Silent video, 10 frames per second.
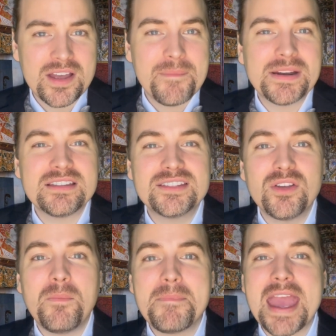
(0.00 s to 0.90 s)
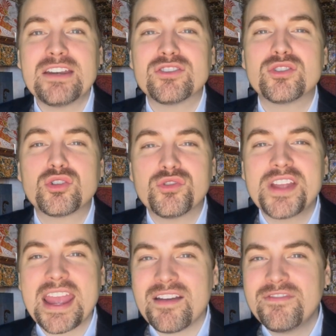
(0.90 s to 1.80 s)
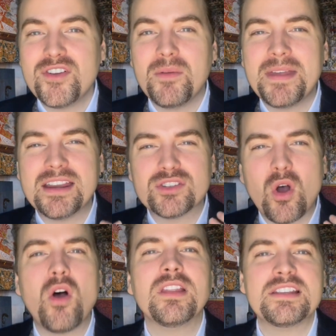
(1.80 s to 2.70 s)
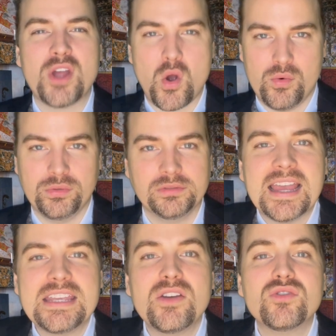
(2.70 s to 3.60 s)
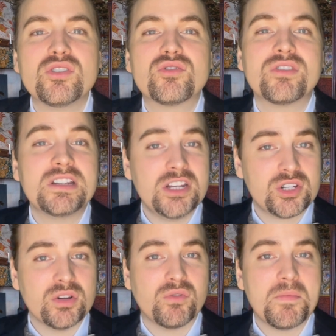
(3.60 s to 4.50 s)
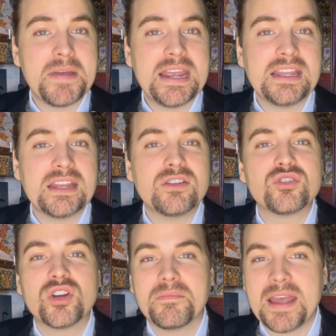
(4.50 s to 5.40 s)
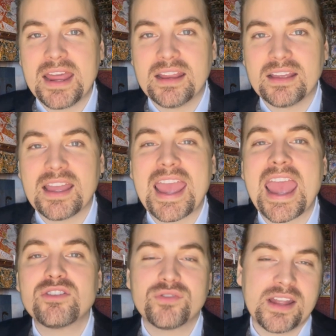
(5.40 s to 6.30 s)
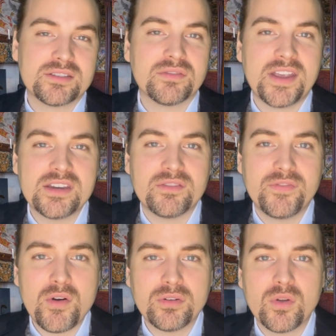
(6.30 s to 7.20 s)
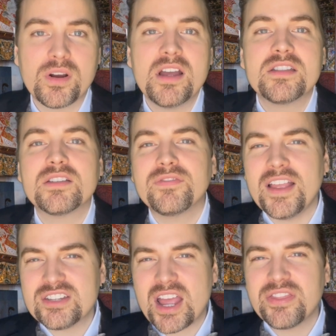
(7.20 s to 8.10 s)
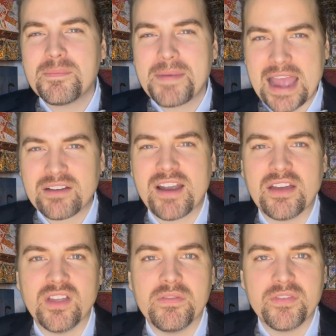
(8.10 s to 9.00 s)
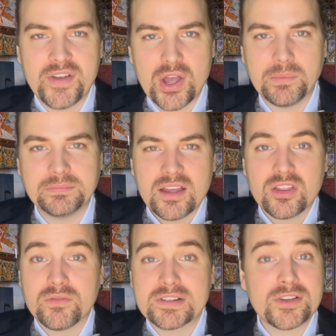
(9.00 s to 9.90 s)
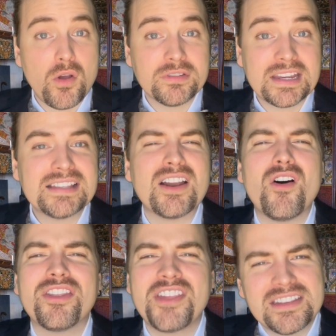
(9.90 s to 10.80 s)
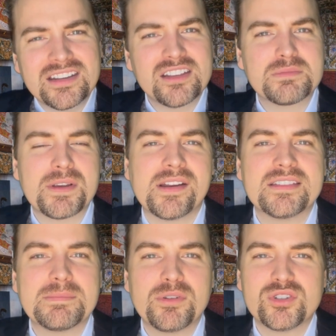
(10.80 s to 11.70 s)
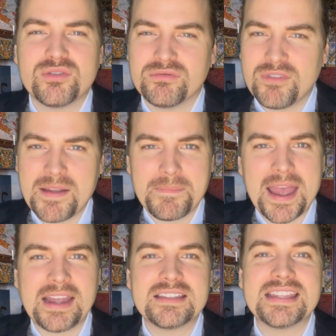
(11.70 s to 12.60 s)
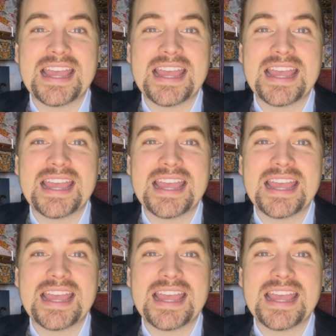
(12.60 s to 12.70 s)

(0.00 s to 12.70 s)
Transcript: but he still manages to create a film that is all his own. He uses traditional Romanian, Germanic, and Transylvanian folklore to flesh out the background of the film. The result is an authentic experience that puts you right back into the